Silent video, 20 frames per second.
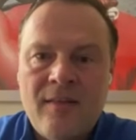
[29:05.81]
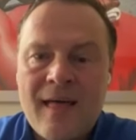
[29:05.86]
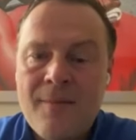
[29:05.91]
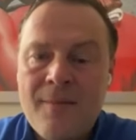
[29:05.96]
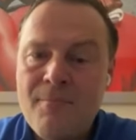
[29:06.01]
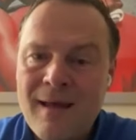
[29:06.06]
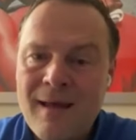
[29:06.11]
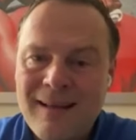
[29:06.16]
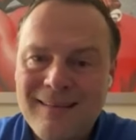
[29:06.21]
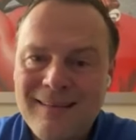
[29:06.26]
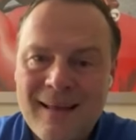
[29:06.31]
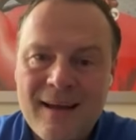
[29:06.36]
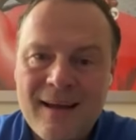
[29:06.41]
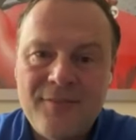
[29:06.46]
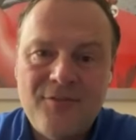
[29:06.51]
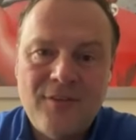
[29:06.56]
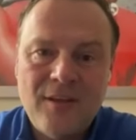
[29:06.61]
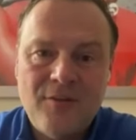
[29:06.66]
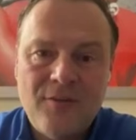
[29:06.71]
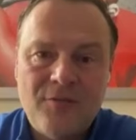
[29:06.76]
They made
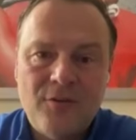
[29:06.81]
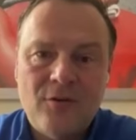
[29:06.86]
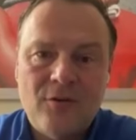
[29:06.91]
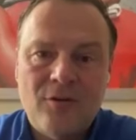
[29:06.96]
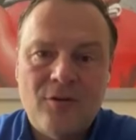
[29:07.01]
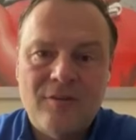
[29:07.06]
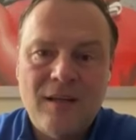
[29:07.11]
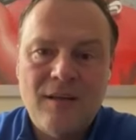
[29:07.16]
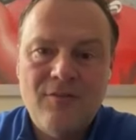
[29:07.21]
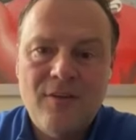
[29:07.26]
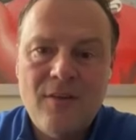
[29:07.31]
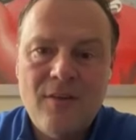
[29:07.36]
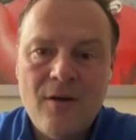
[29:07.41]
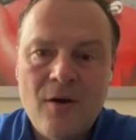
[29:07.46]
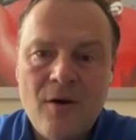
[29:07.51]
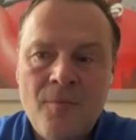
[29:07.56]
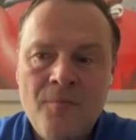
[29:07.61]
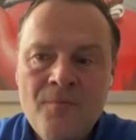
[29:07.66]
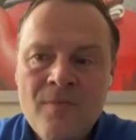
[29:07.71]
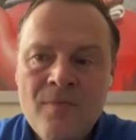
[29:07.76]
life difficult, even
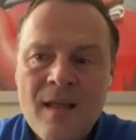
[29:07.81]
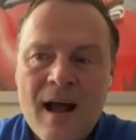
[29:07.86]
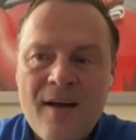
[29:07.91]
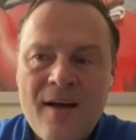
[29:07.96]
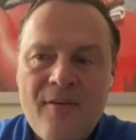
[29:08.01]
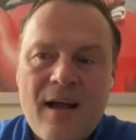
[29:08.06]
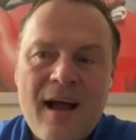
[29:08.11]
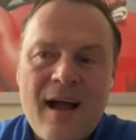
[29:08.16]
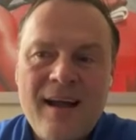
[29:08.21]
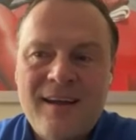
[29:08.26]
though I,